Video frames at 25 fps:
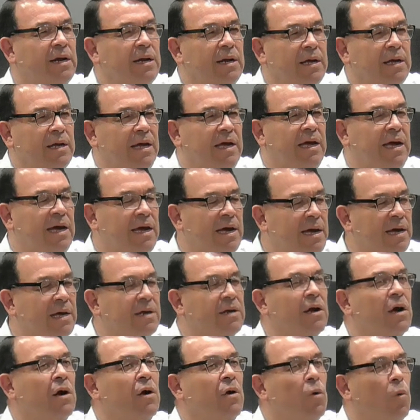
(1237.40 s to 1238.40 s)
get
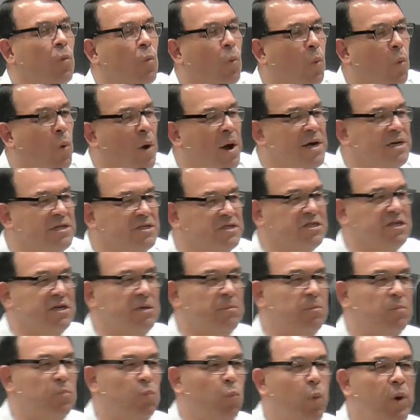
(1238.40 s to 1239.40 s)

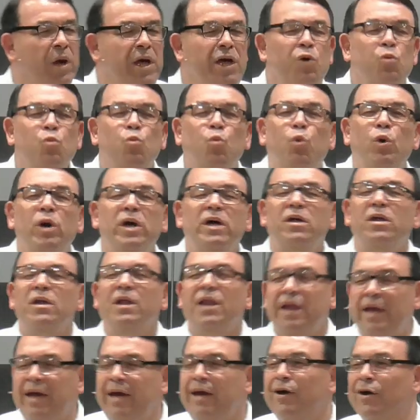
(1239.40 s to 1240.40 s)
wisdom. We will
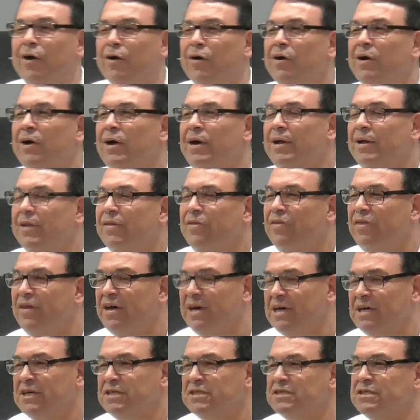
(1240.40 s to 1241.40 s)
hear
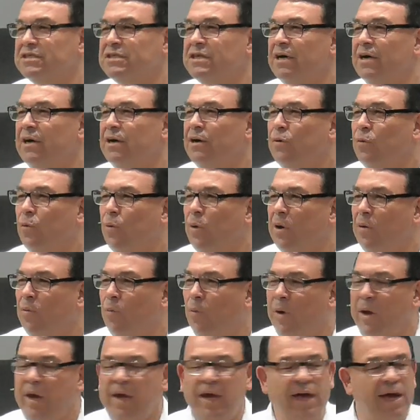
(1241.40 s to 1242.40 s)
this when
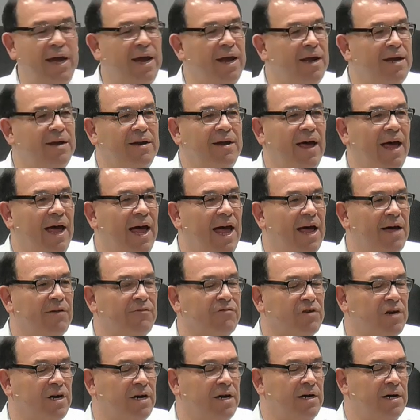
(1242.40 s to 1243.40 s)
we get into
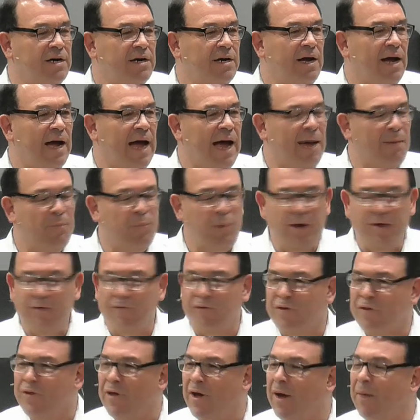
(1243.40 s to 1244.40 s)
heaven. I believe
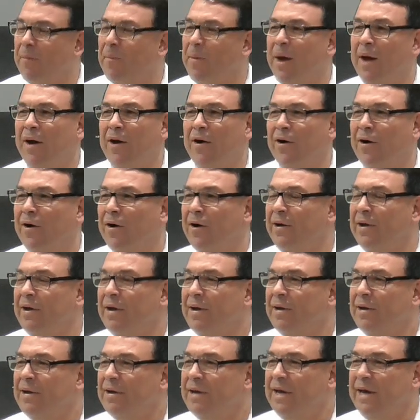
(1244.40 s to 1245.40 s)
with all my heart,
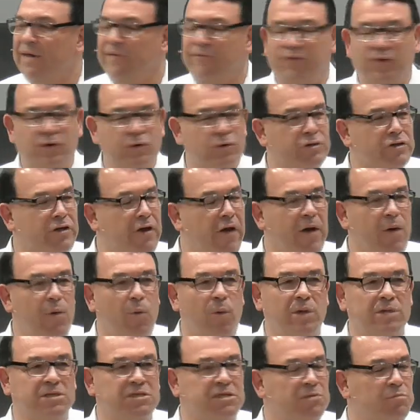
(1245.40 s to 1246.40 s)
if you seek
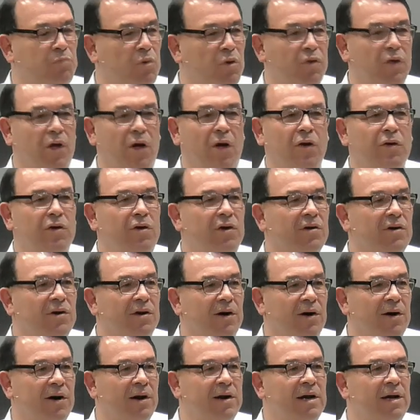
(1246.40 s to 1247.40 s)
wisdom with all your
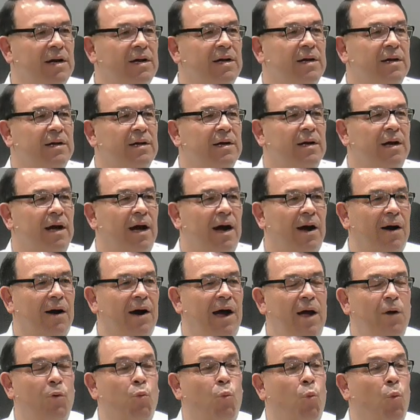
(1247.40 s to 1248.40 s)
heart, all
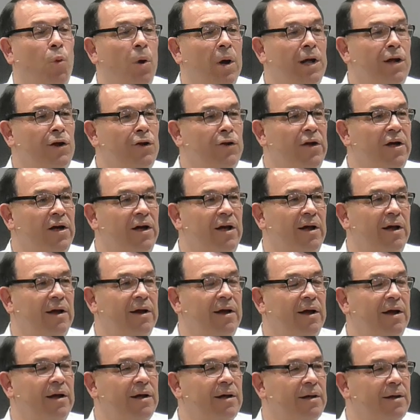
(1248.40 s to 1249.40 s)
right, well done,
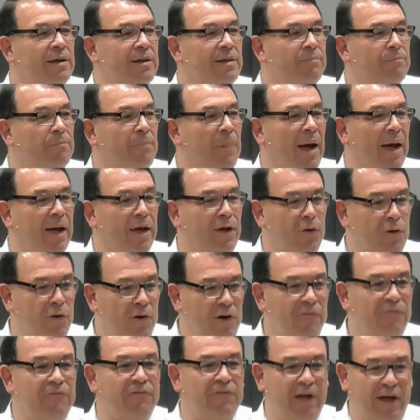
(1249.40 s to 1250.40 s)
my good
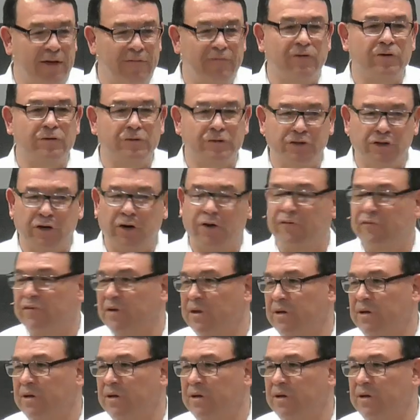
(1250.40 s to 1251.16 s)
and faithful servant.